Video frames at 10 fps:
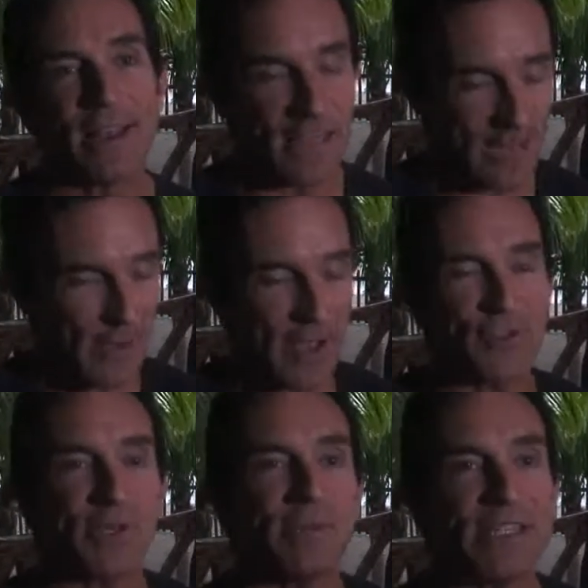Think about
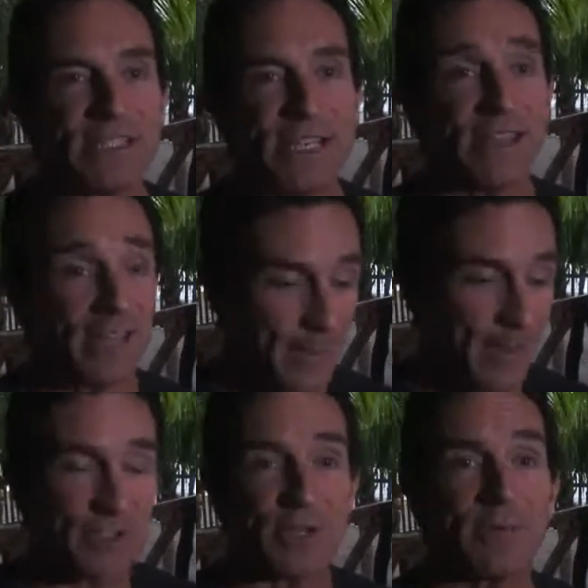Jimmy T. Think
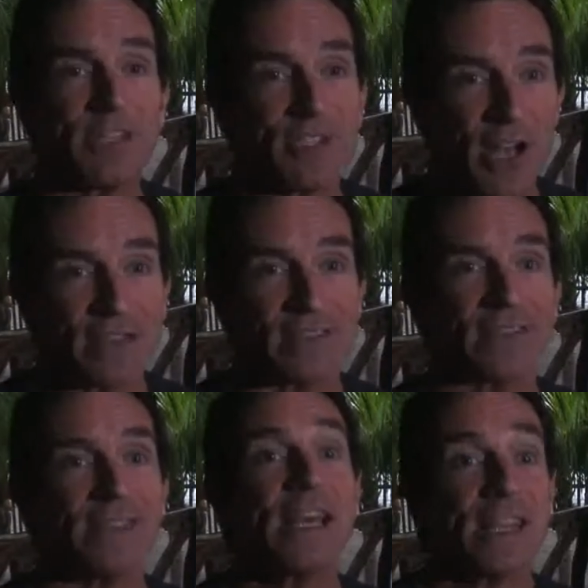about Jimmy Johnson.